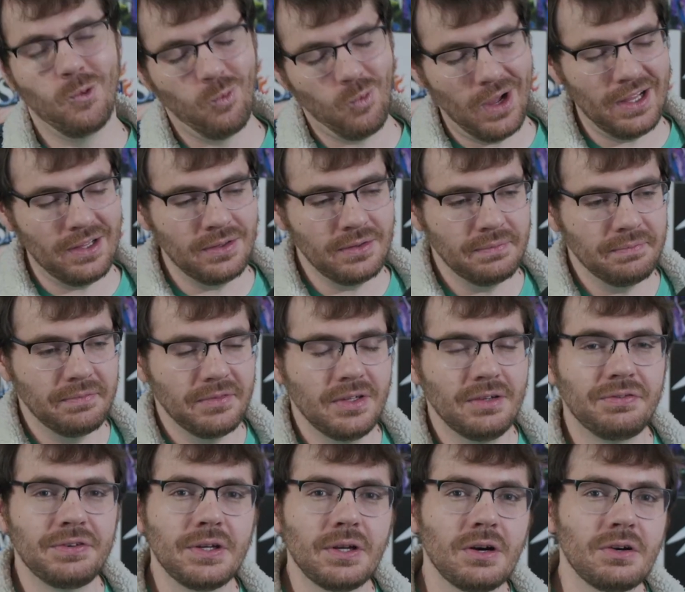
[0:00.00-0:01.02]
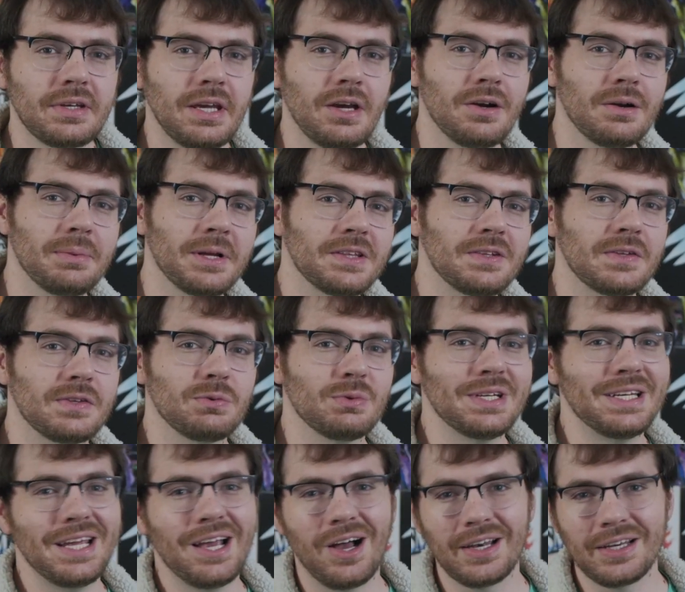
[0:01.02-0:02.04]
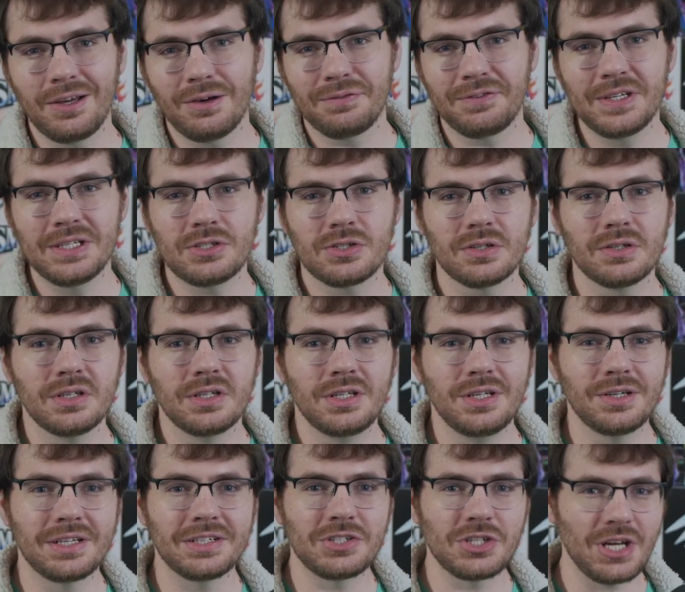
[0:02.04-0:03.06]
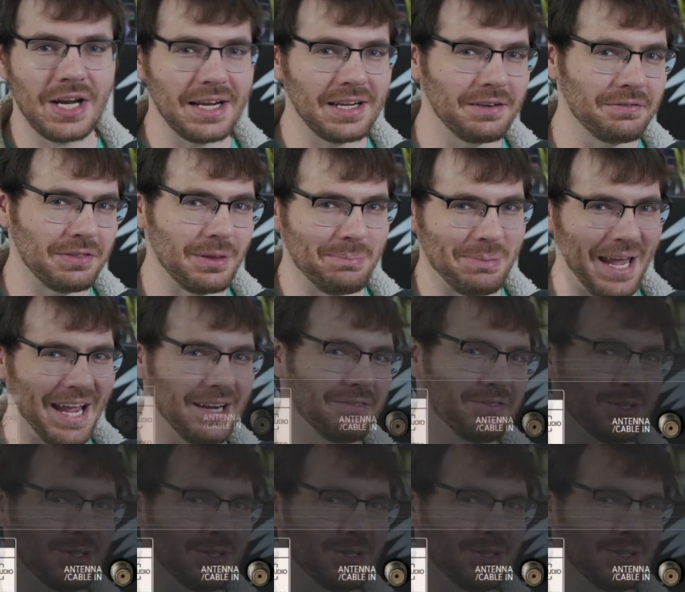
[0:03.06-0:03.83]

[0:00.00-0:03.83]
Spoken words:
Well, if you don't care about the 3D audio feature, you can check if the back of